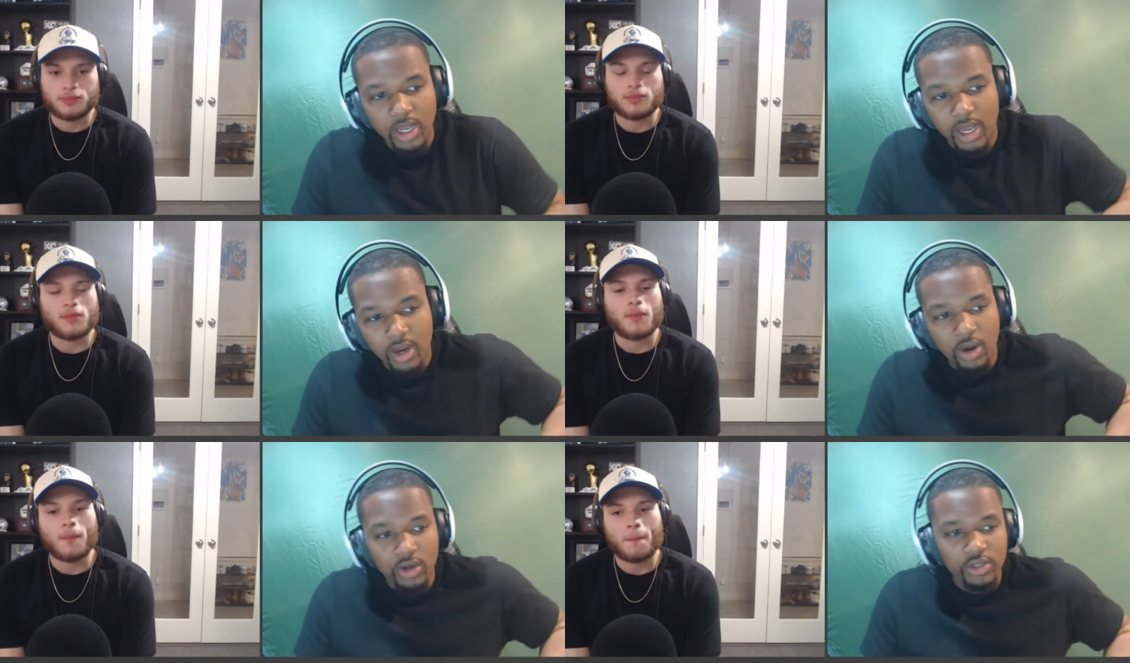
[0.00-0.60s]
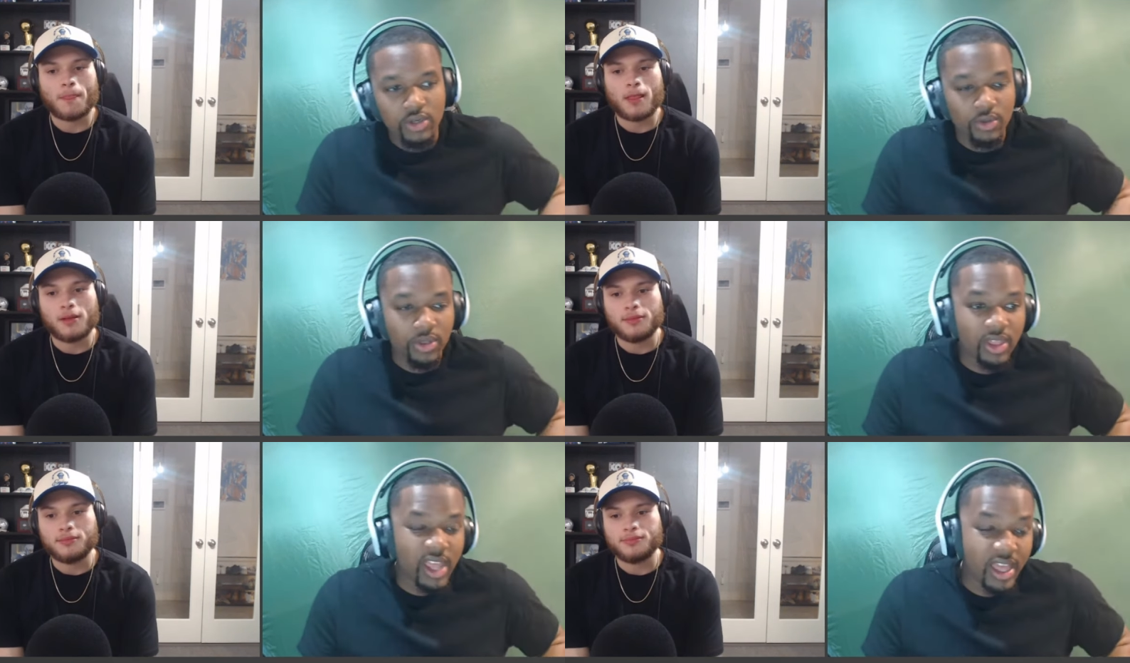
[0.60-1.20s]
Speaker 1: and
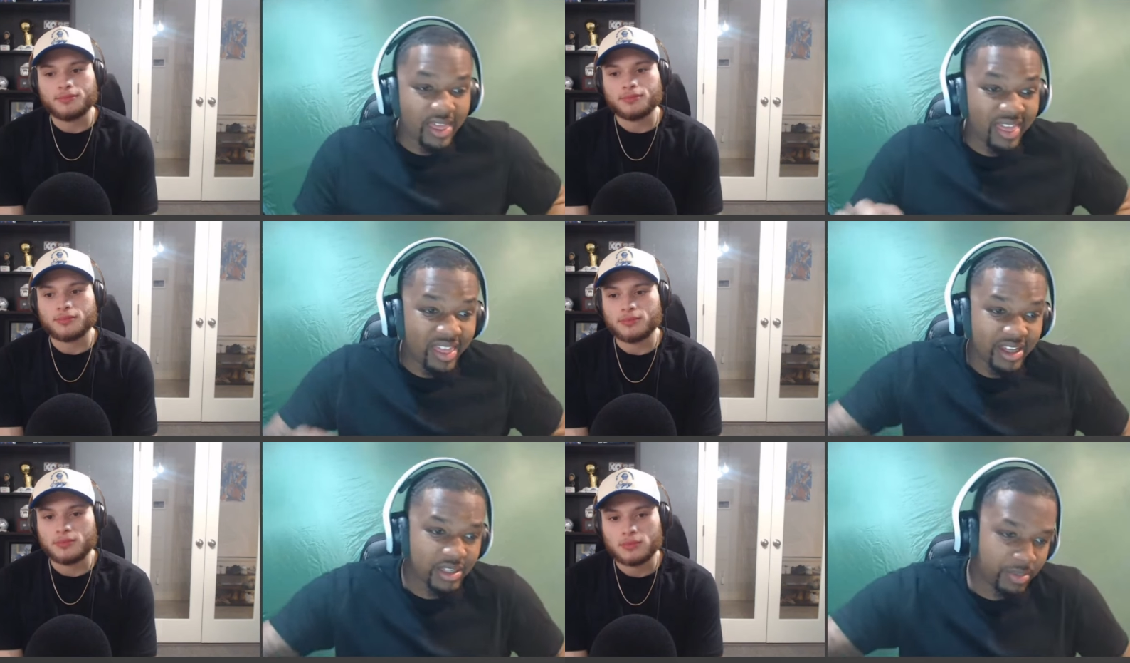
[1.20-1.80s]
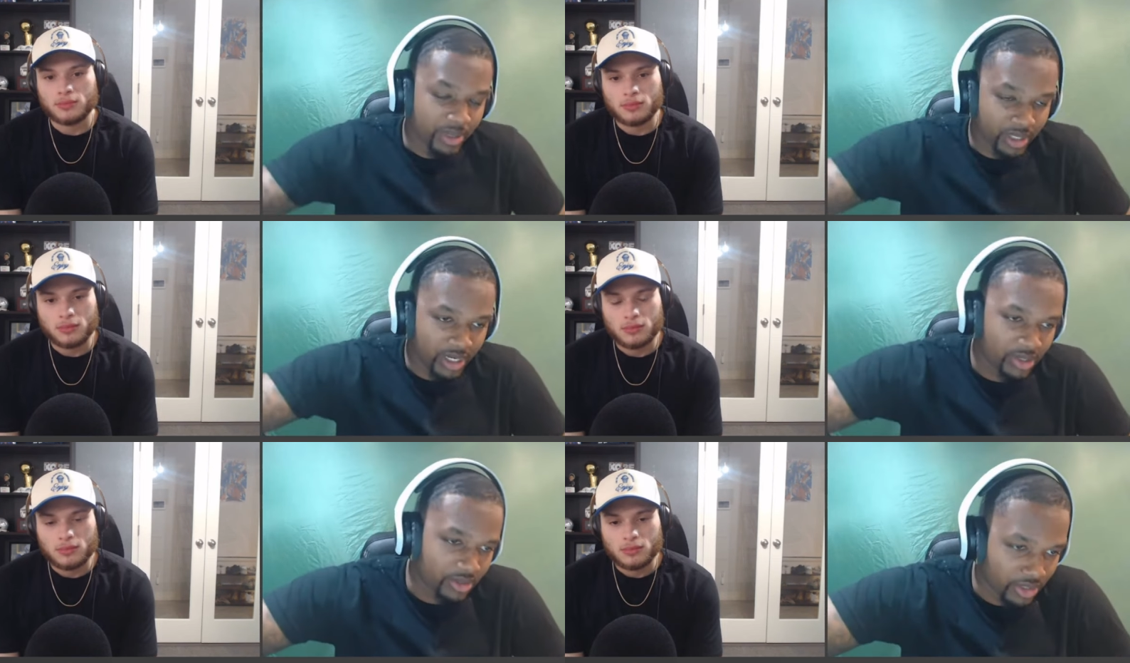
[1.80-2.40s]
also in this
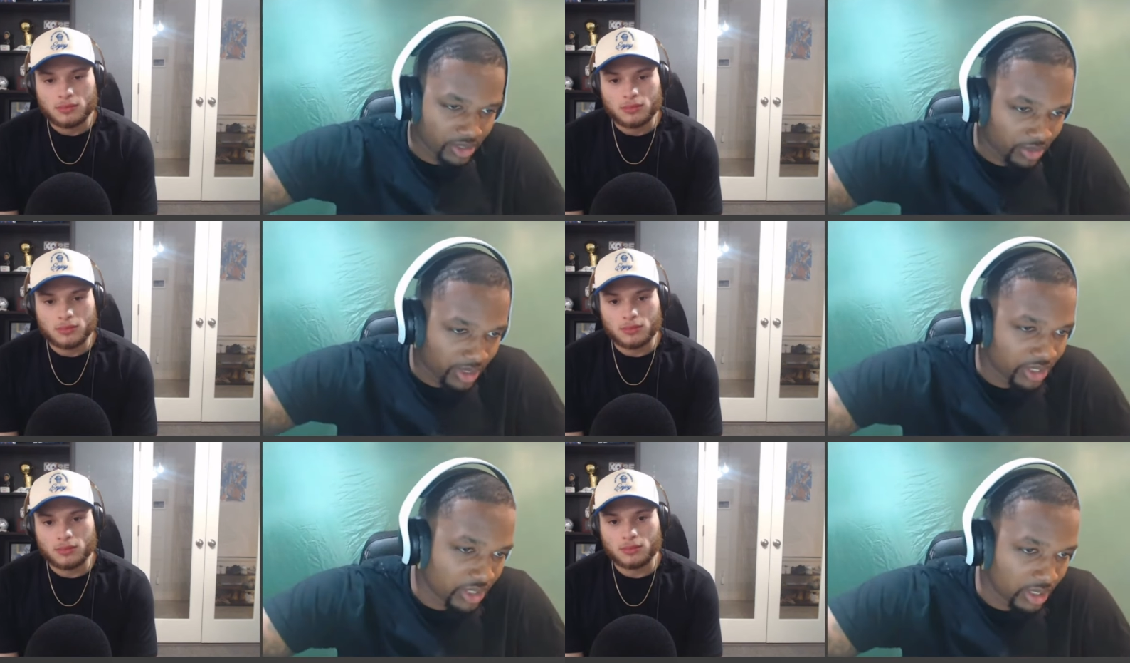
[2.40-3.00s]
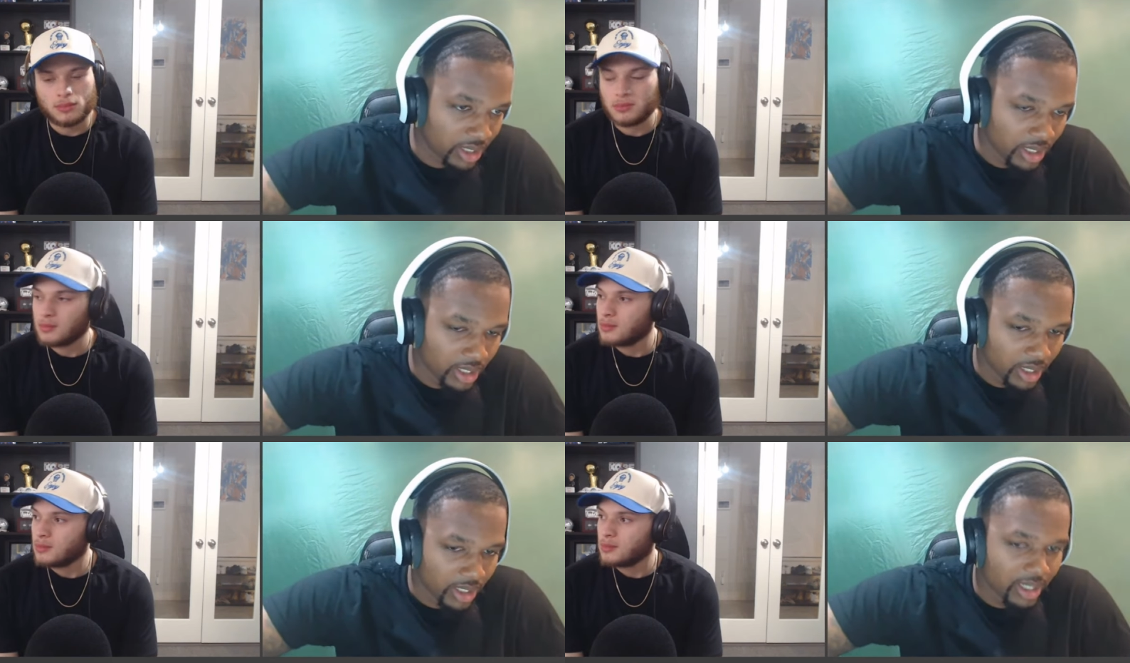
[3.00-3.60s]
particular situation
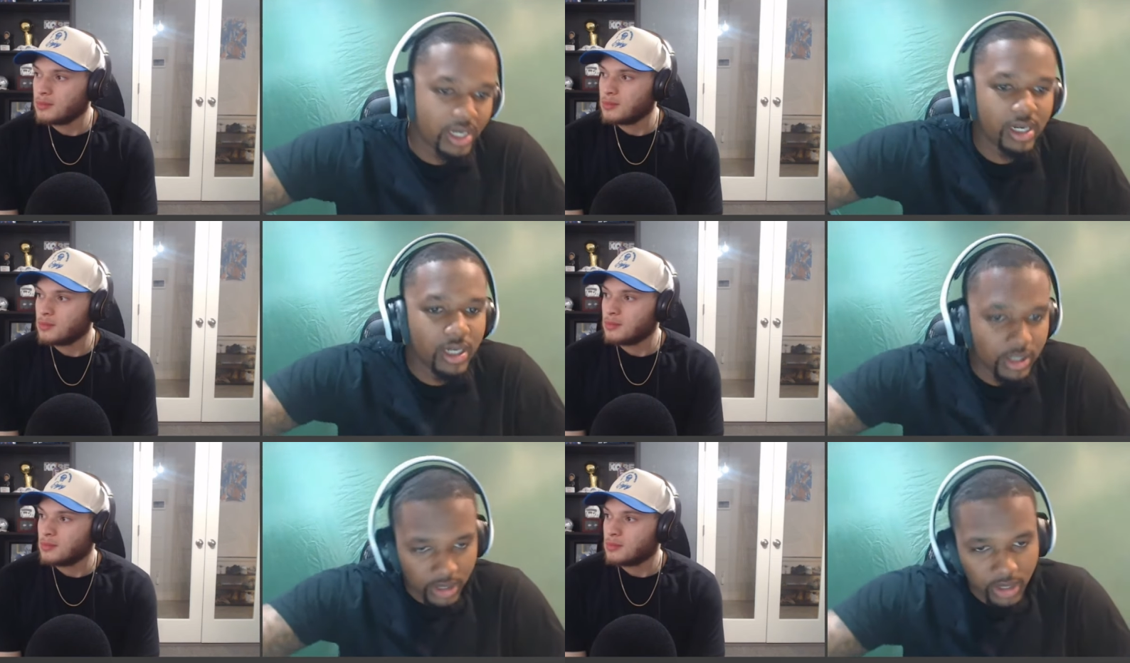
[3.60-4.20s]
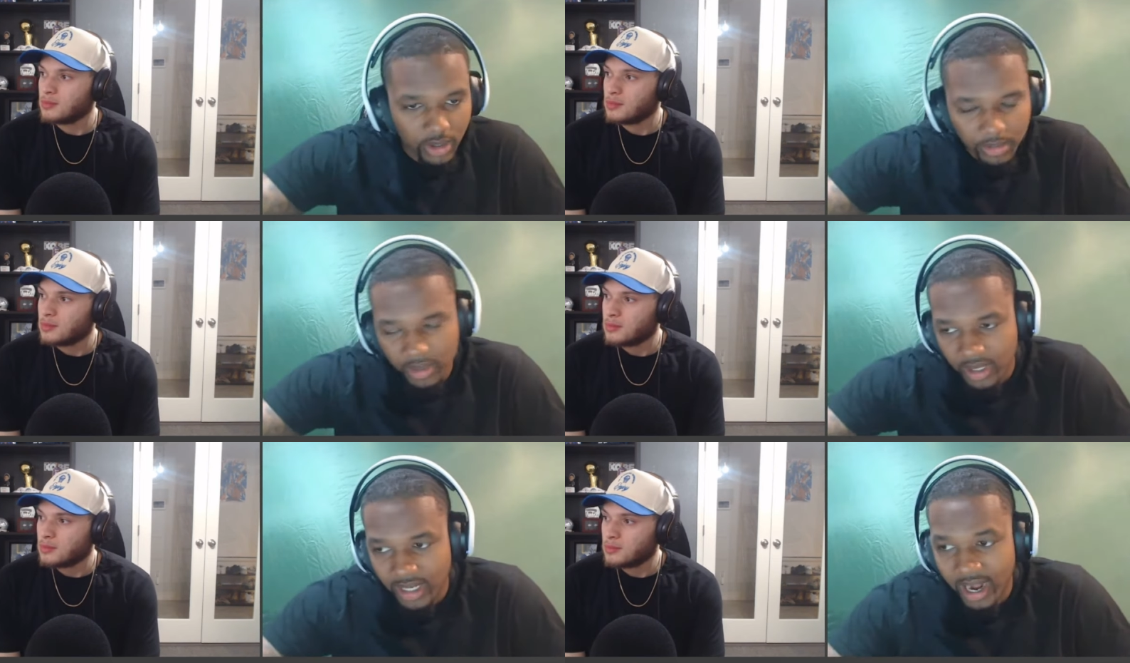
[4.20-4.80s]
he needed to go
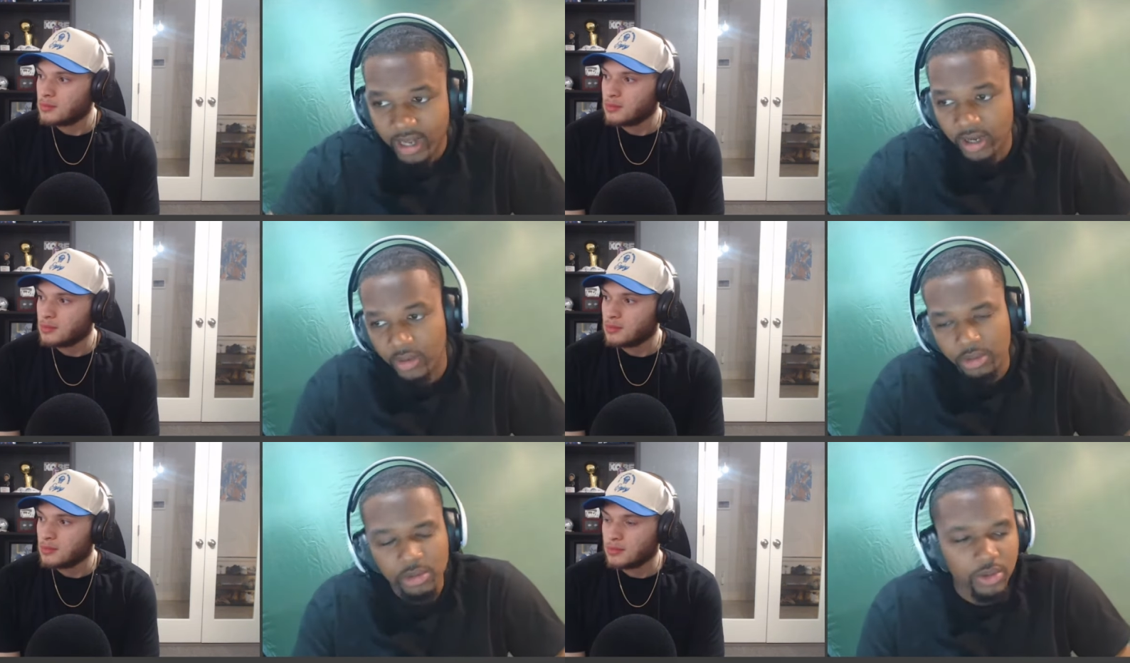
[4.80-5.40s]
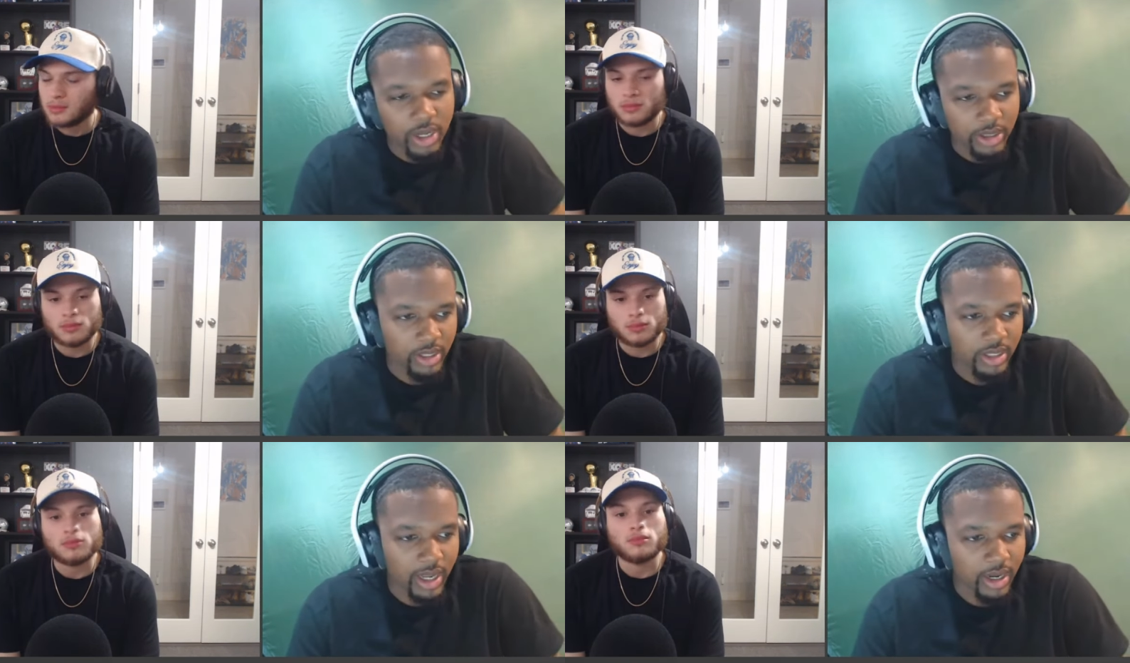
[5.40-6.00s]
because I agree with you. I
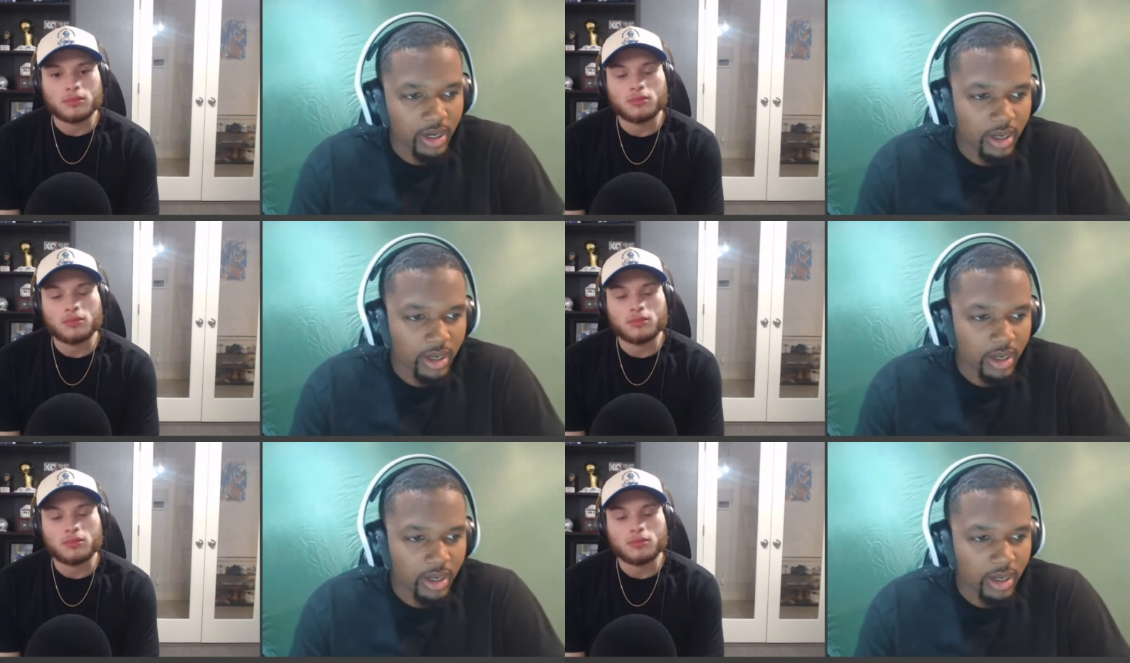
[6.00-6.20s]
think that